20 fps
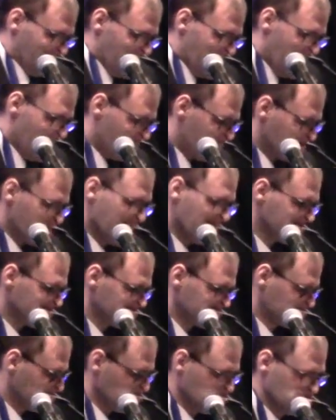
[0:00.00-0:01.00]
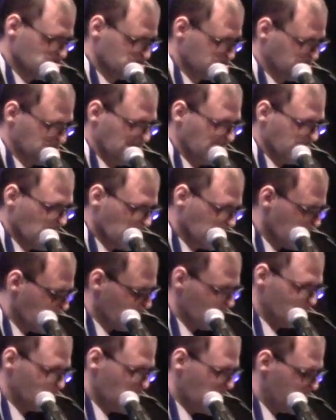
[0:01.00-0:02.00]
I began to
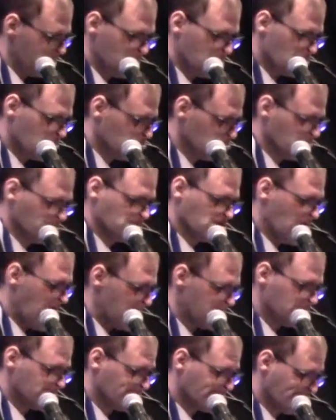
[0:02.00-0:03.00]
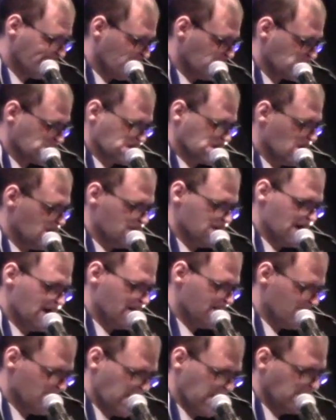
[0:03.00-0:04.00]
develop my own lion
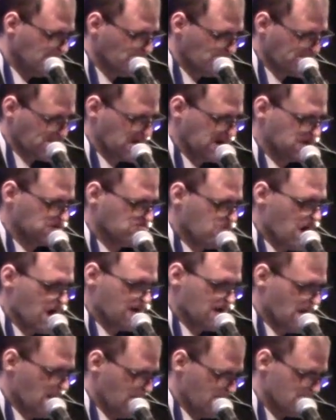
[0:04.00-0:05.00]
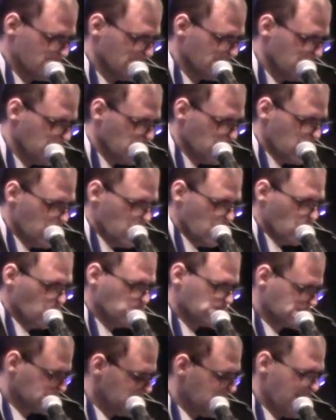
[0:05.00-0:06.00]
persona named Kitwana,
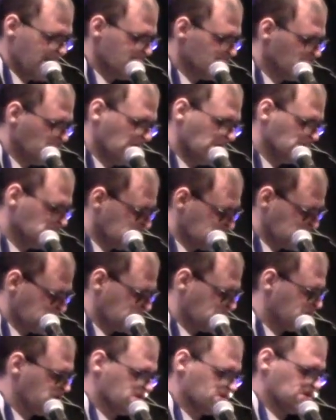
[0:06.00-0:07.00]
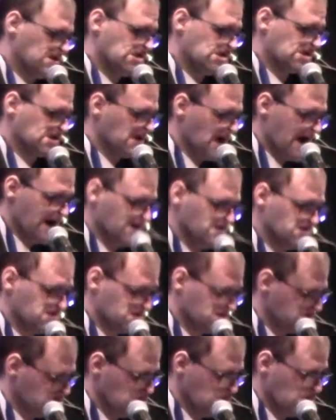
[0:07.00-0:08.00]
whose name means destined
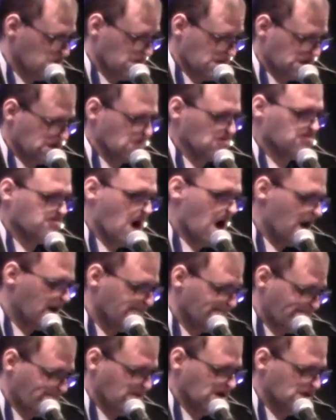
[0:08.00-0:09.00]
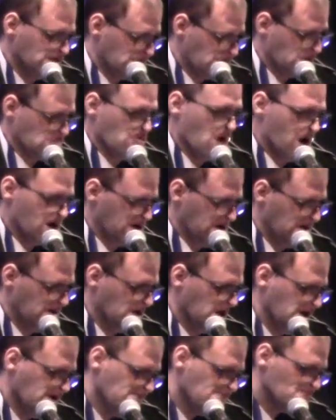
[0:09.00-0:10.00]
to survive in
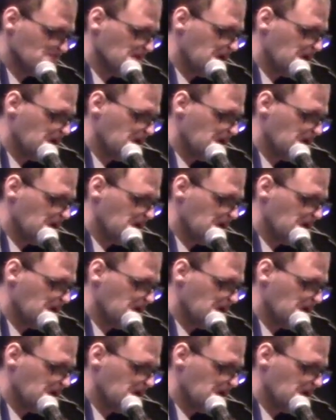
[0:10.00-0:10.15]
Swahili.